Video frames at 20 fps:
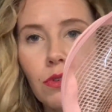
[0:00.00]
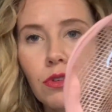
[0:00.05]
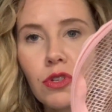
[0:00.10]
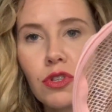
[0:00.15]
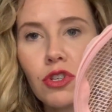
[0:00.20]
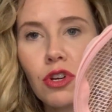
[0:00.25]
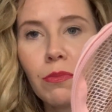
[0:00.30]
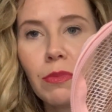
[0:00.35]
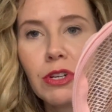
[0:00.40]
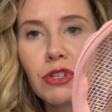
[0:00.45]

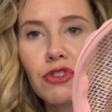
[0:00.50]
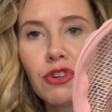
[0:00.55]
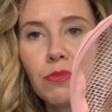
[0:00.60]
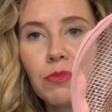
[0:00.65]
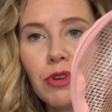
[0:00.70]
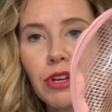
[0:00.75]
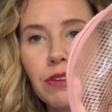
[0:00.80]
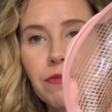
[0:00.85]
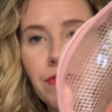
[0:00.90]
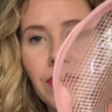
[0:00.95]
So much room,
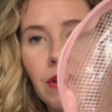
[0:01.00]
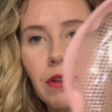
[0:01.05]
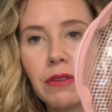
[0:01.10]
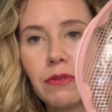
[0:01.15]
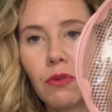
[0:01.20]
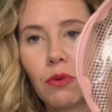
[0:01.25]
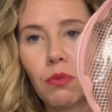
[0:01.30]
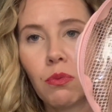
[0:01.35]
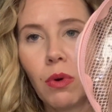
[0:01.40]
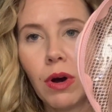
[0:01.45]
you can fit
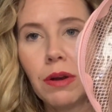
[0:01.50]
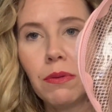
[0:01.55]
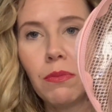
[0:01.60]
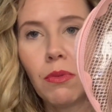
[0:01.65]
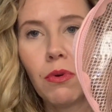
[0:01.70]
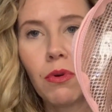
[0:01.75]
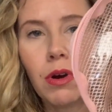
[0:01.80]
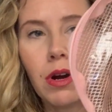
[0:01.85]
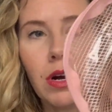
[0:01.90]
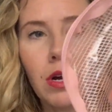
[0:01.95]
one
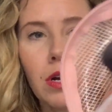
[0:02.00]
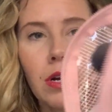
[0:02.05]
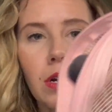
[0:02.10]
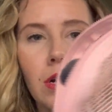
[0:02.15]
more,